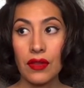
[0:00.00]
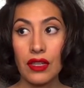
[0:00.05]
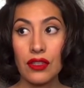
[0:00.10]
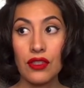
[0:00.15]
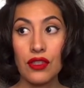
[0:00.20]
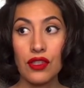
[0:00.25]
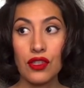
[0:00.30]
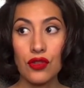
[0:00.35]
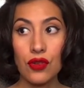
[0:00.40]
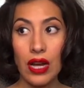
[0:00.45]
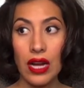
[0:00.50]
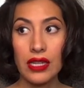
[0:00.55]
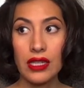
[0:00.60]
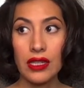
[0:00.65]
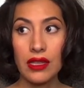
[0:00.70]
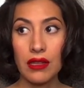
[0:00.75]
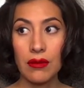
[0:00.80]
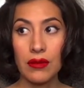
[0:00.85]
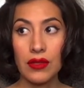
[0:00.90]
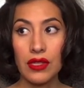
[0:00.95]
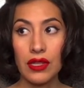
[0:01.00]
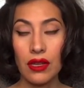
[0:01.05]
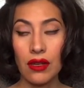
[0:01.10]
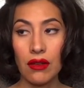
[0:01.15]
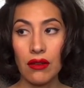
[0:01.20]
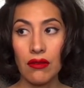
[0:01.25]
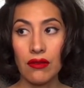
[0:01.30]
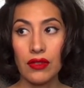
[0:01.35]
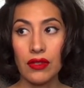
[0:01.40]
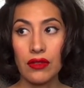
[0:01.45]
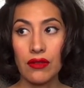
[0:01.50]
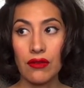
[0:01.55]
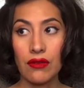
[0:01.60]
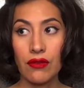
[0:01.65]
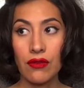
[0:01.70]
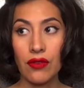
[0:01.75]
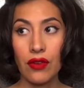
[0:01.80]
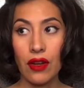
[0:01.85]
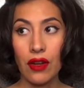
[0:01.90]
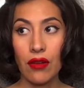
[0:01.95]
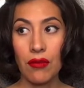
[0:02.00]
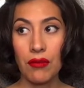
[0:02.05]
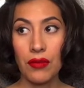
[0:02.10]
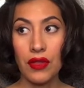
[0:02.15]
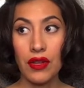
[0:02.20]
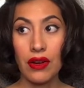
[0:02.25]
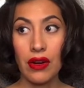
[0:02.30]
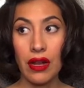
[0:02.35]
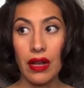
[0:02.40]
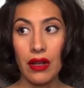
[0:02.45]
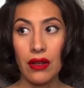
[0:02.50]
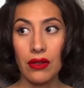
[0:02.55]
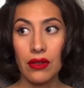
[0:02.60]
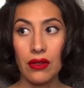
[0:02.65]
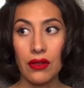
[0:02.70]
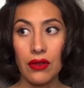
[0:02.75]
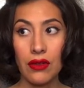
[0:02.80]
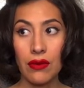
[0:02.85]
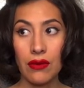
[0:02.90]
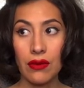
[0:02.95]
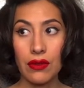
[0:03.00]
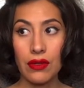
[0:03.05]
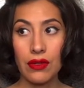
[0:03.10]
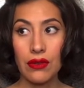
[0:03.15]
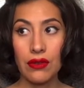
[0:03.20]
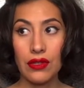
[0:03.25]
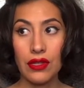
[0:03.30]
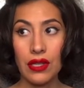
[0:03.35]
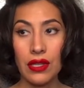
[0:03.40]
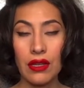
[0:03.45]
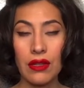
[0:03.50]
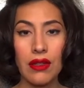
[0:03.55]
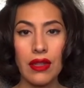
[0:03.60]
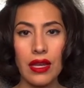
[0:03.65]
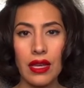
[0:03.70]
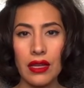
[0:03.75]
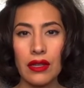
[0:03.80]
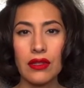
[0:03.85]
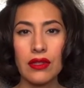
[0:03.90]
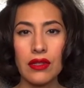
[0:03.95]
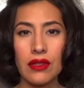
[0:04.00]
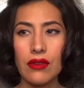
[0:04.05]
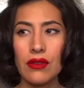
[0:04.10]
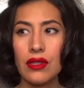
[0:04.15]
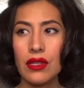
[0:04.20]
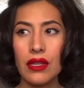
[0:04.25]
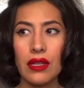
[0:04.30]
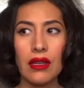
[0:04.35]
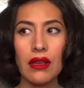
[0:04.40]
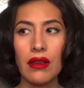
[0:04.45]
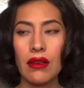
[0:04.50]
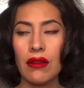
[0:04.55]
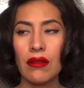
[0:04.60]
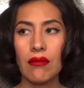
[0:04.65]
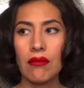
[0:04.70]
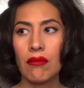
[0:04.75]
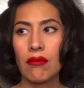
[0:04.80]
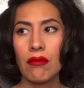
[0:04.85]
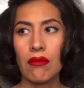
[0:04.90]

distracting themselves from their health, using things, using